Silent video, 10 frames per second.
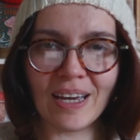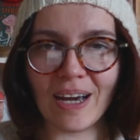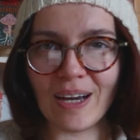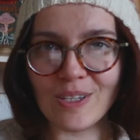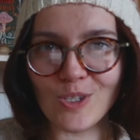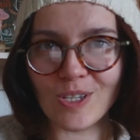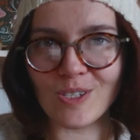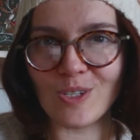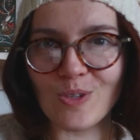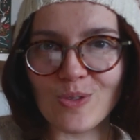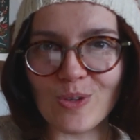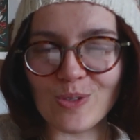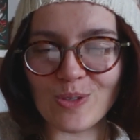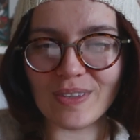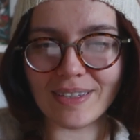It just continues
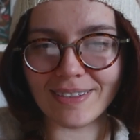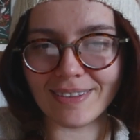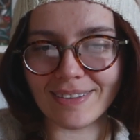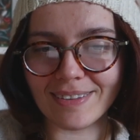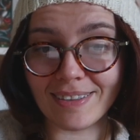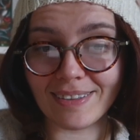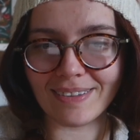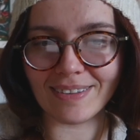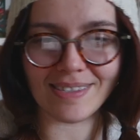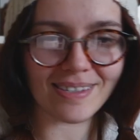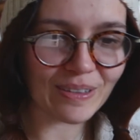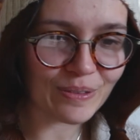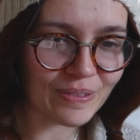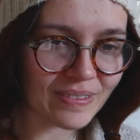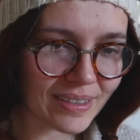onto the heel
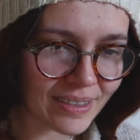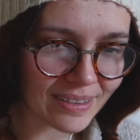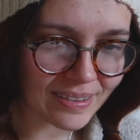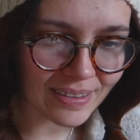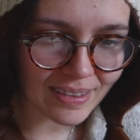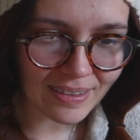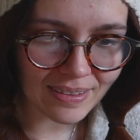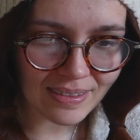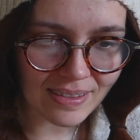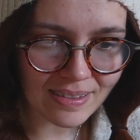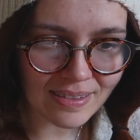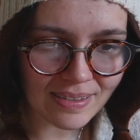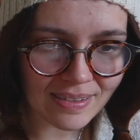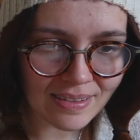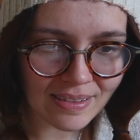itself, and
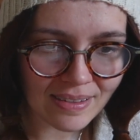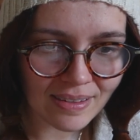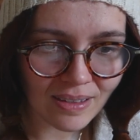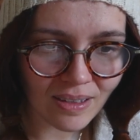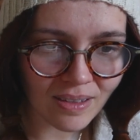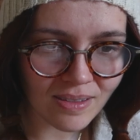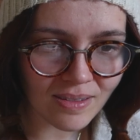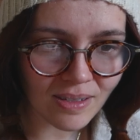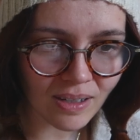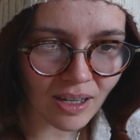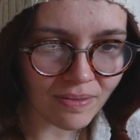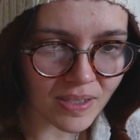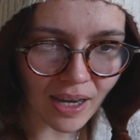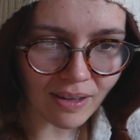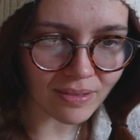it's cut
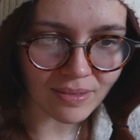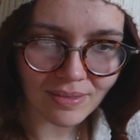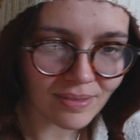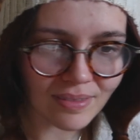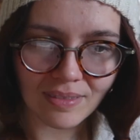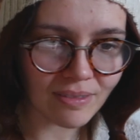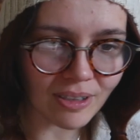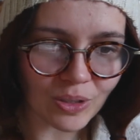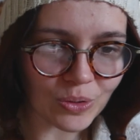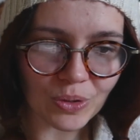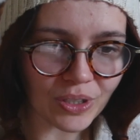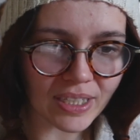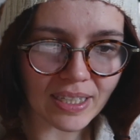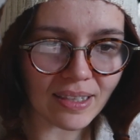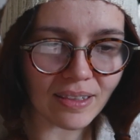down. Very cool
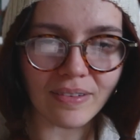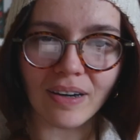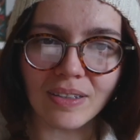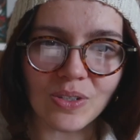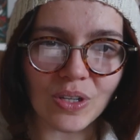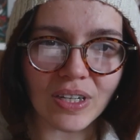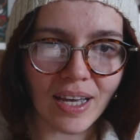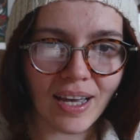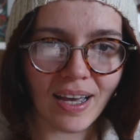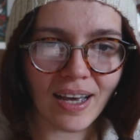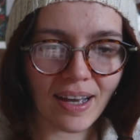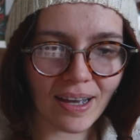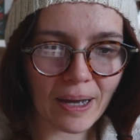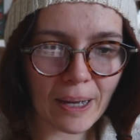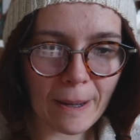looking. I love how these look.
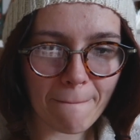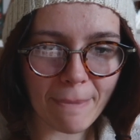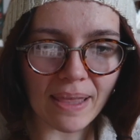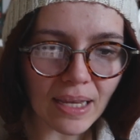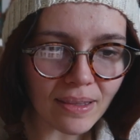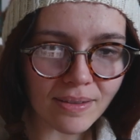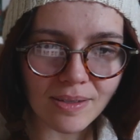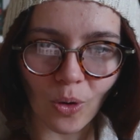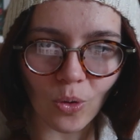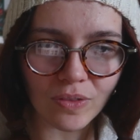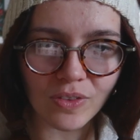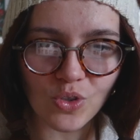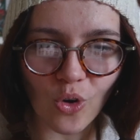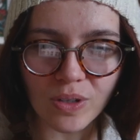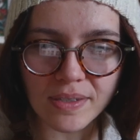And yeah, these are all of the
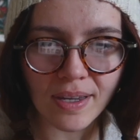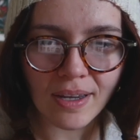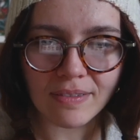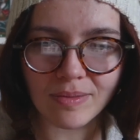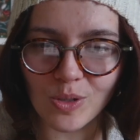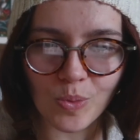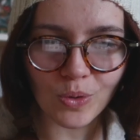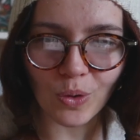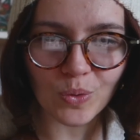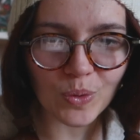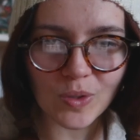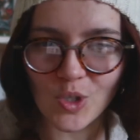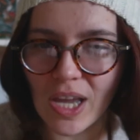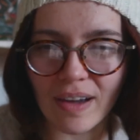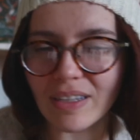socks. From this point onward, we
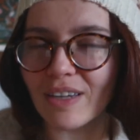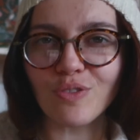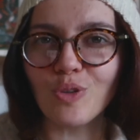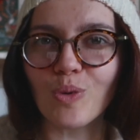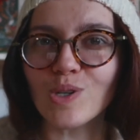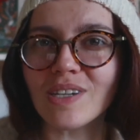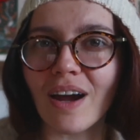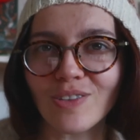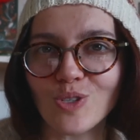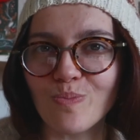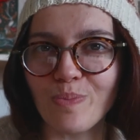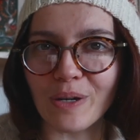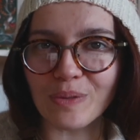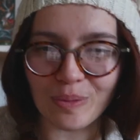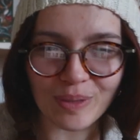just have like a few more scarves. Just
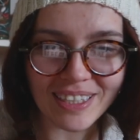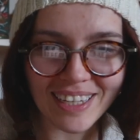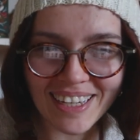bear with me.